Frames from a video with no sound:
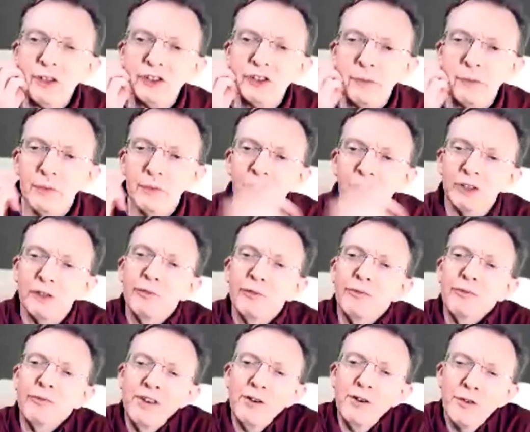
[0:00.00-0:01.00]
is the
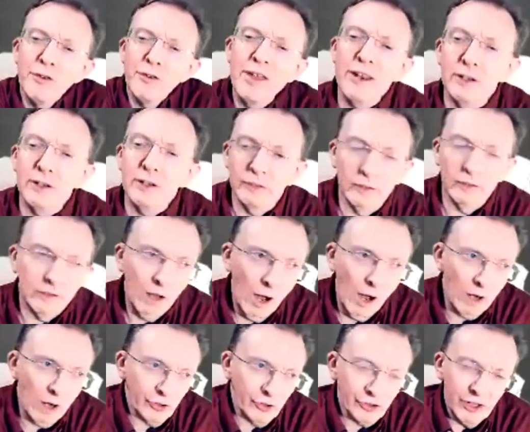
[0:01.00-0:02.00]
fear then,
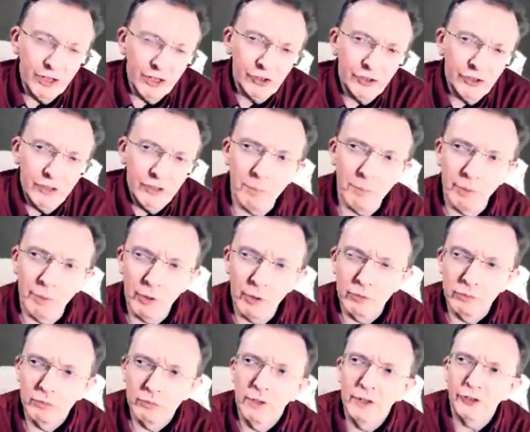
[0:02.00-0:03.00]
Karen? Is it about
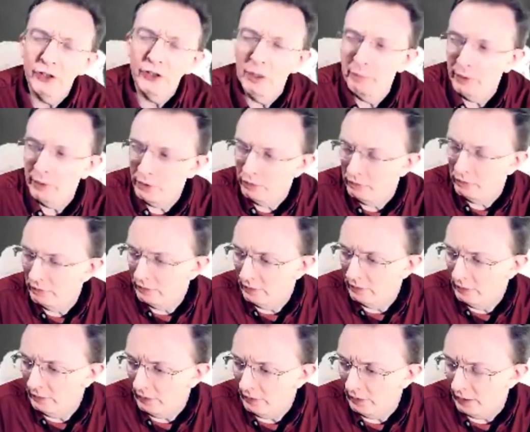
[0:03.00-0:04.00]

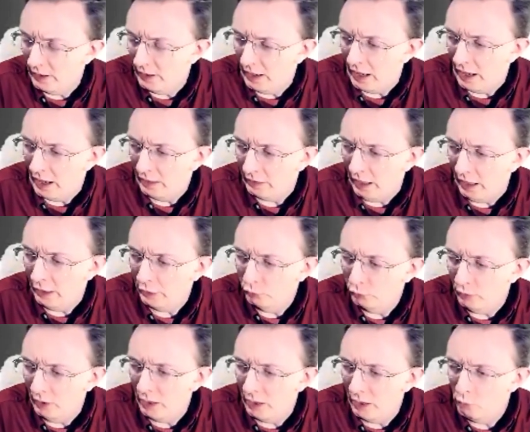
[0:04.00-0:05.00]

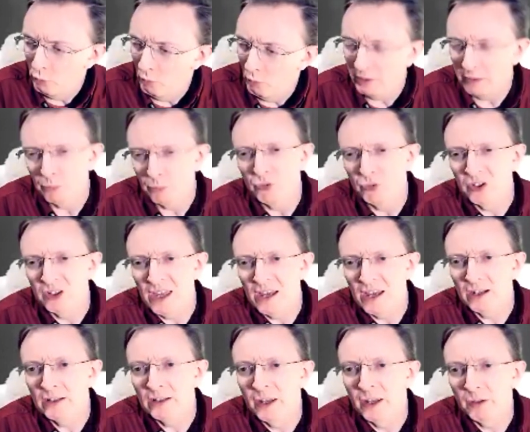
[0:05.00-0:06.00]
I won't be able to get
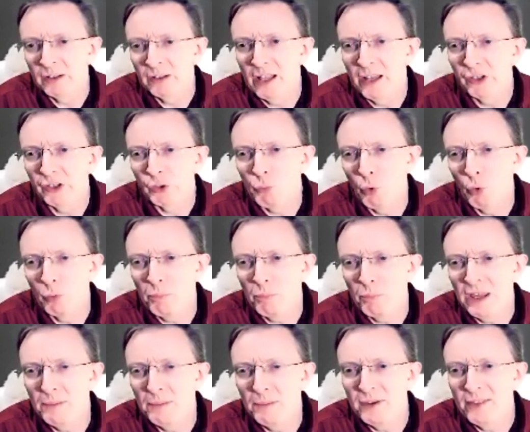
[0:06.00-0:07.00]
clients won't
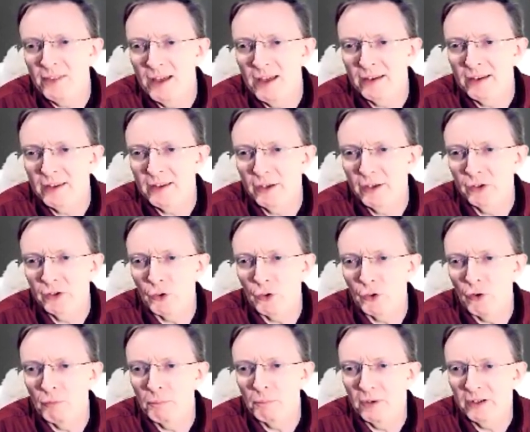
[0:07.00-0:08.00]
pay me that kind
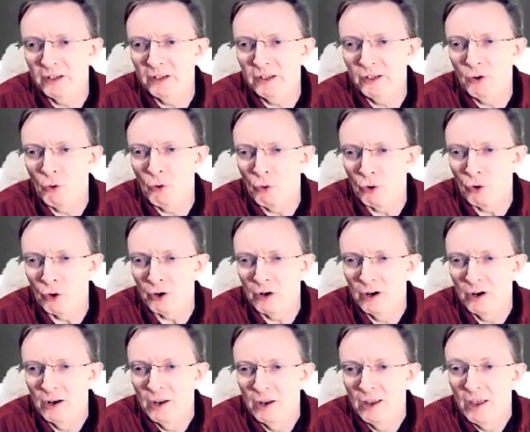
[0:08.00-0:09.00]
of money,
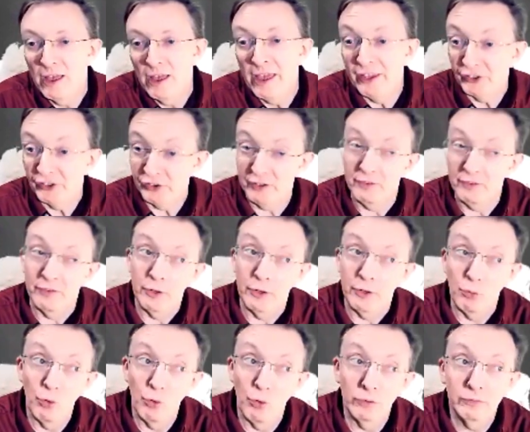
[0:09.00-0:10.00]
or is it their
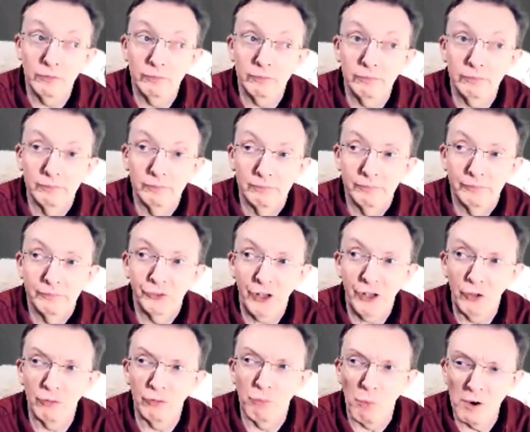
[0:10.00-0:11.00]
own
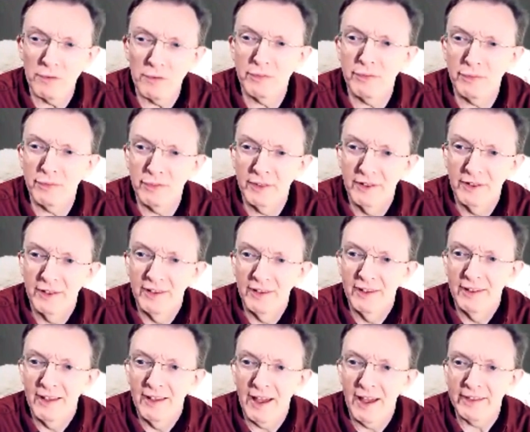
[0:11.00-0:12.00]
self-worth?
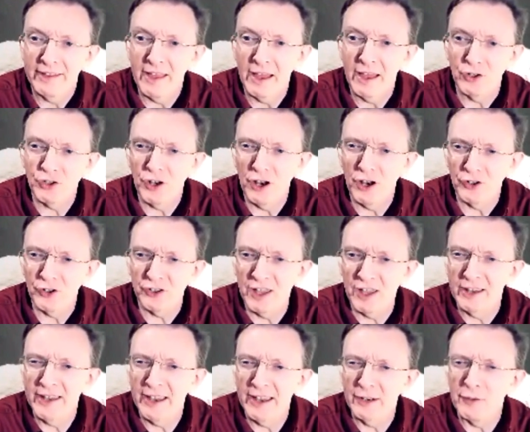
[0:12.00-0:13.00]
I can't charge
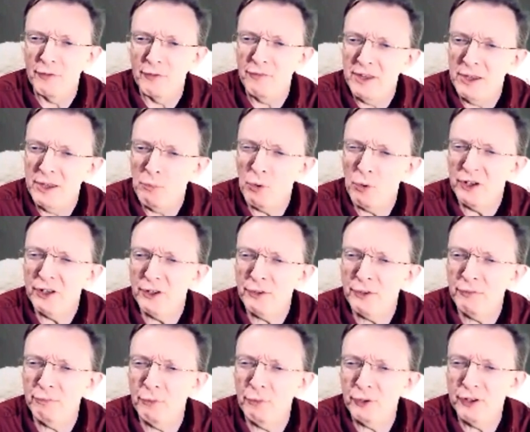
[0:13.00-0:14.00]
that kind of fee. What
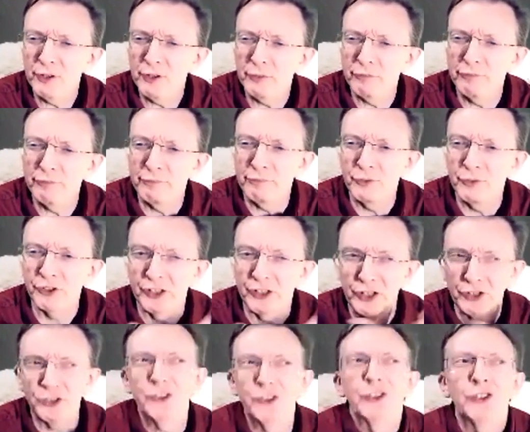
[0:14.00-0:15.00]
kind of
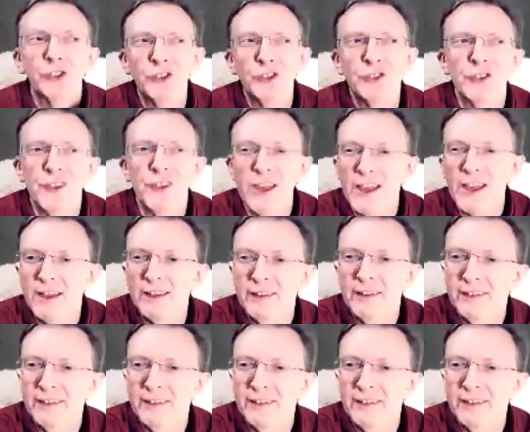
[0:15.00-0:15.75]
resistance do you get?